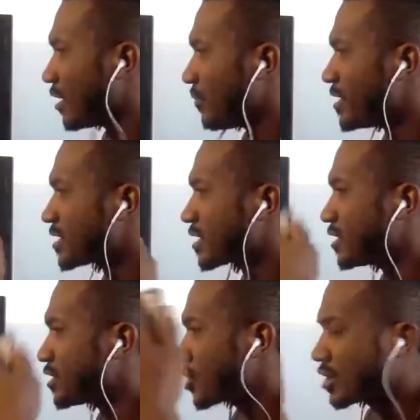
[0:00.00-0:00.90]

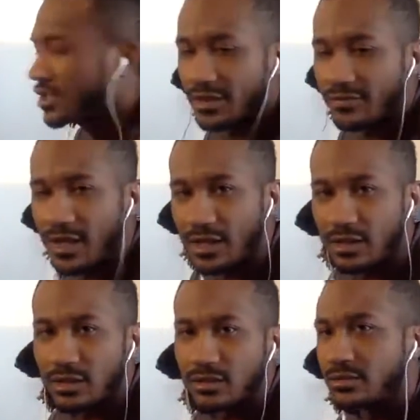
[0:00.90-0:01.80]
misconstruction of like
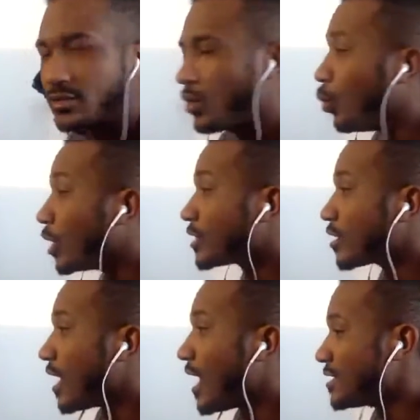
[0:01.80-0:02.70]
what their
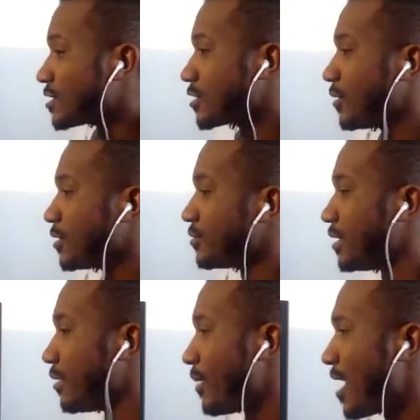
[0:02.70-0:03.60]
ads are supposed to be
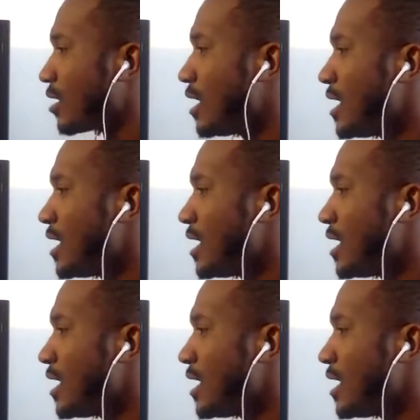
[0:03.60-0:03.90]
about,